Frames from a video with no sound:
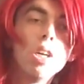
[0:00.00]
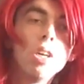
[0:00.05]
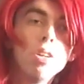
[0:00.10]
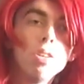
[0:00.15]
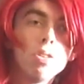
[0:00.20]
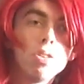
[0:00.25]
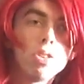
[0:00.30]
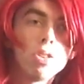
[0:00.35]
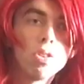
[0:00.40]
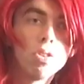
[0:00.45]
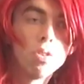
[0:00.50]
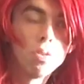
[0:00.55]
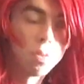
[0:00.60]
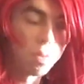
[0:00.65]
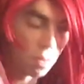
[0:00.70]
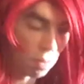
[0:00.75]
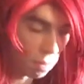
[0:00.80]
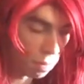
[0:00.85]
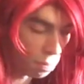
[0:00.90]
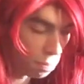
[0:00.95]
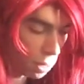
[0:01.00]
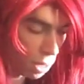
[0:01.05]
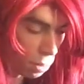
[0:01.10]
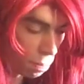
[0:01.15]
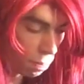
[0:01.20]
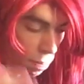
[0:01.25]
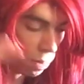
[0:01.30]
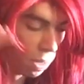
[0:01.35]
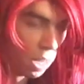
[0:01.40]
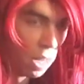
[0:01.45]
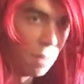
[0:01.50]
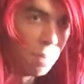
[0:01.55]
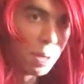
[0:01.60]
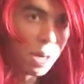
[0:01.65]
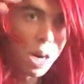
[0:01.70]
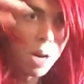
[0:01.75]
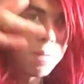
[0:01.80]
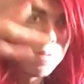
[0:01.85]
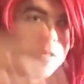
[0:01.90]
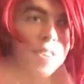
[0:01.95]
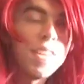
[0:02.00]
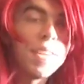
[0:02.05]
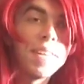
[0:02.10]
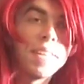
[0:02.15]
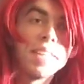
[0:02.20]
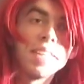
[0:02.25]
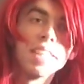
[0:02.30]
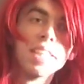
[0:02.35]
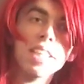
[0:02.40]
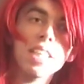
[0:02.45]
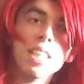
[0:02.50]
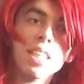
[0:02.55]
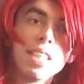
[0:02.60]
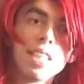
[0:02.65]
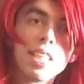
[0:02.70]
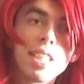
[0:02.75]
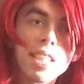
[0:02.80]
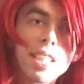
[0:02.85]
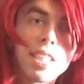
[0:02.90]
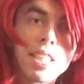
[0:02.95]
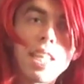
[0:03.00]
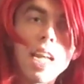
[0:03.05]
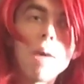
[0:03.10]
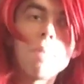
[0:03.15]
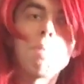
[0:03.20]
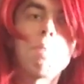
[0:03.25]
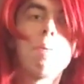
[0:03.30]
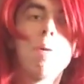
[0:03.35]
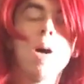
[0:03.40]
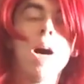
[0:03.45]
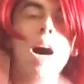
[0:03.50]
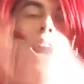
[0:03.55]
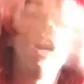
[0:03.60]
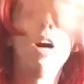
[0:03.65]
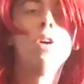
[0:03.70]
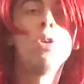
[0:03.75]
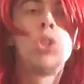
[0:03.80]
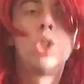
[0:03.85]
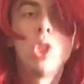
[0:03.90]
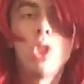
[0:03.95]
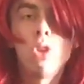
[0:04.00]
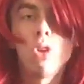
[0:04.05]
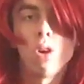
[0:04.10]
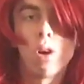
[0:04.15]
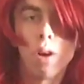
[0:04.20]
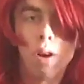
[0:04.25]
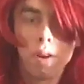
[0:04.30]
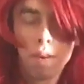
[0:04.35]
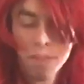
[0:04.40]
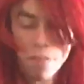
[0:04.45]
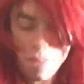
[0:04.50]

out, you become vegan, step out your